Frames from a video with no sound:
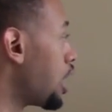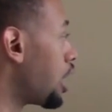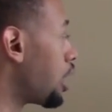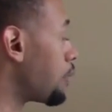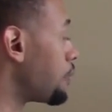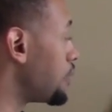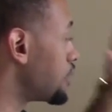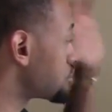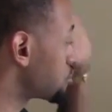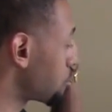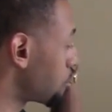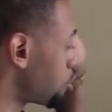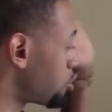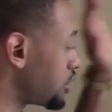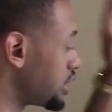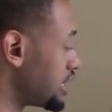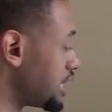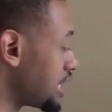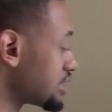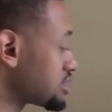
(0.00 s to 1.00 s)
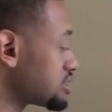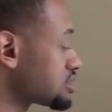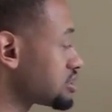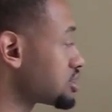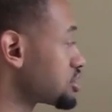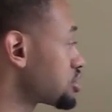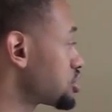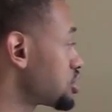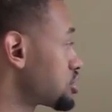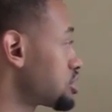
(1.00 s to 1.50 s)
Um, so in essence,
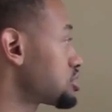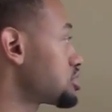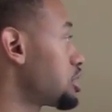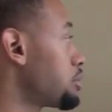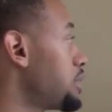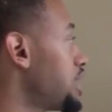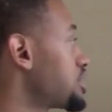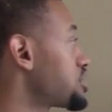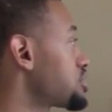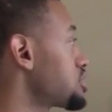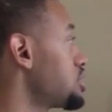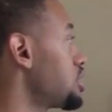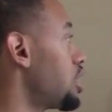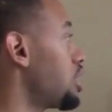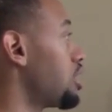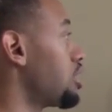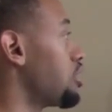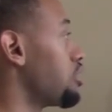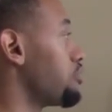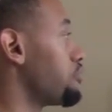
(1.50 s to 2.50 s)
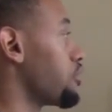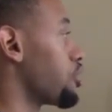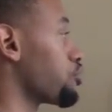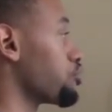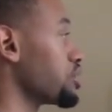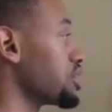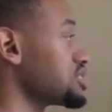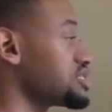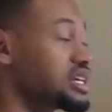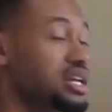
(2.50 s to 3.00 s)
this is just a summation of a
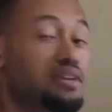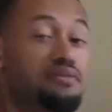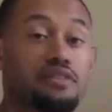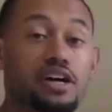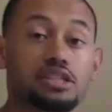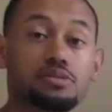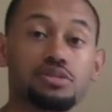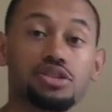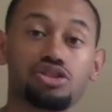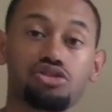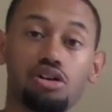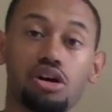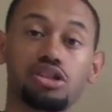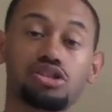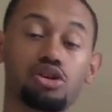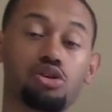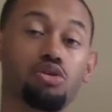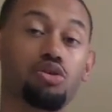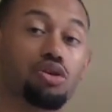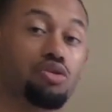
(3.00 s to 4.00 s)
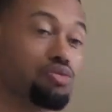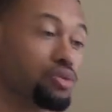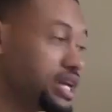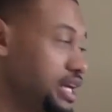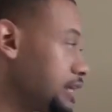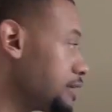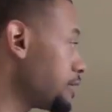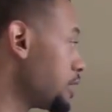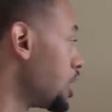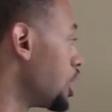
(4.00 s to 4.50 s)
real estate investment trust or a
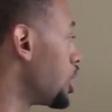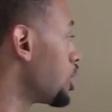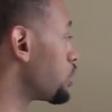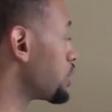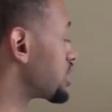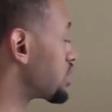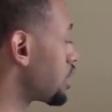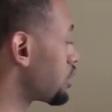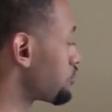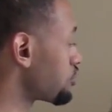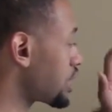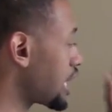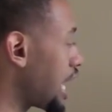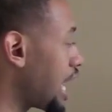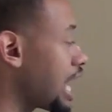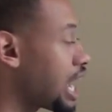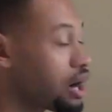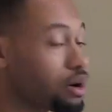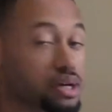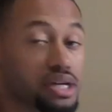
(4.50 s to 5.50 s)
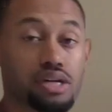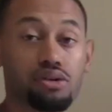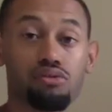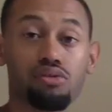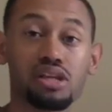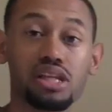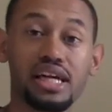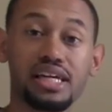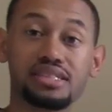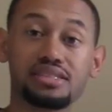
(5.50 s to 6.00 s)
REIT. We covered how it
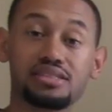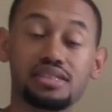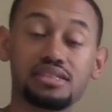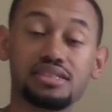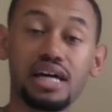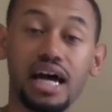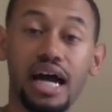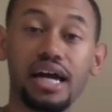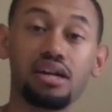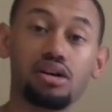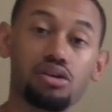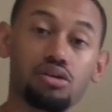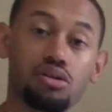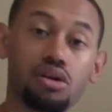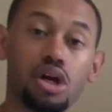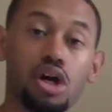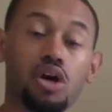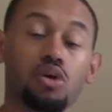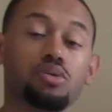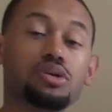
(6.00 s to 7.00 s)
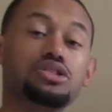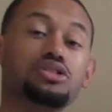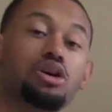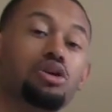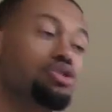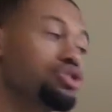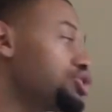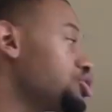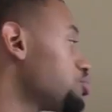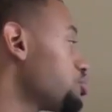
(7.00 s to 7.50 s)
relates to Tidal. We
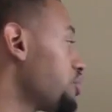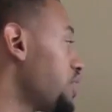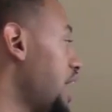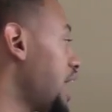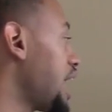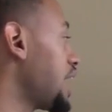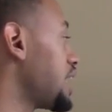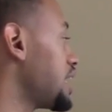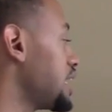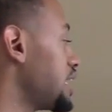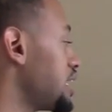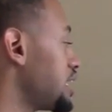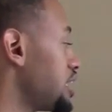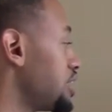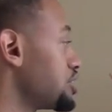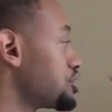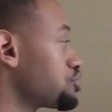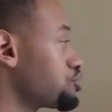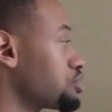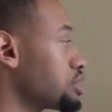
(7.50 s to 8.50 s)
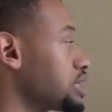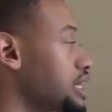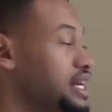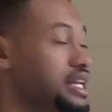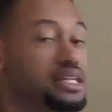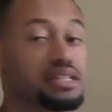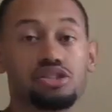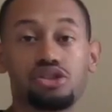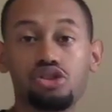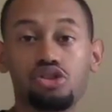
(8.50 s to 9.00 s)
told you that it is
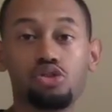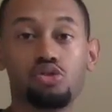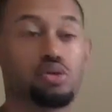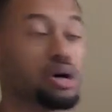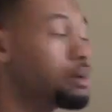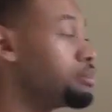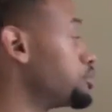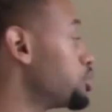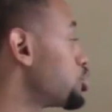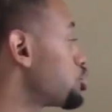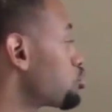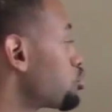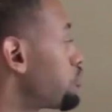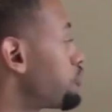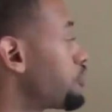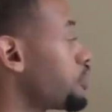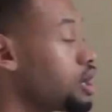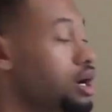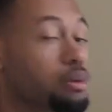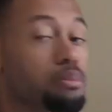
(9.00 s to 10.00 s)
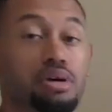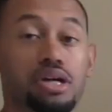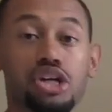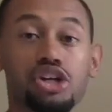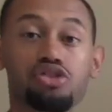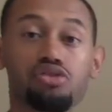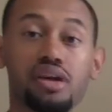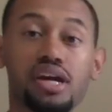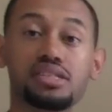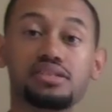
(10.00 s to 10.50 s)
related to a mutual fund, but
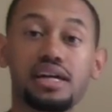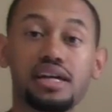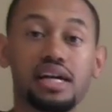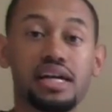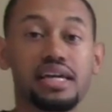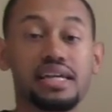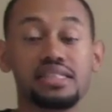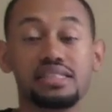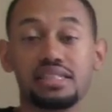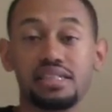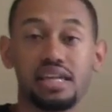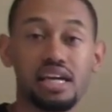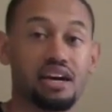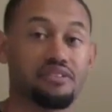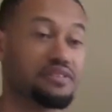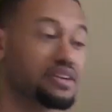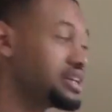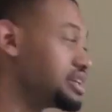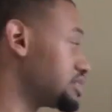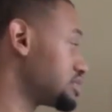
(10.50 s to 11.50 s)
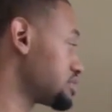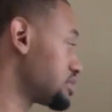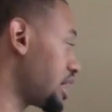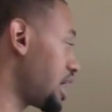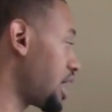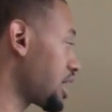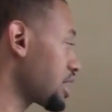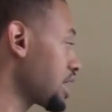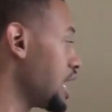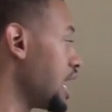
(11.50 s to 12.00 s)
it trades like an ETF and a
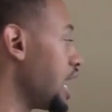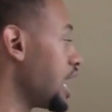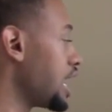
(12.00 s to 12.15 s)
stock,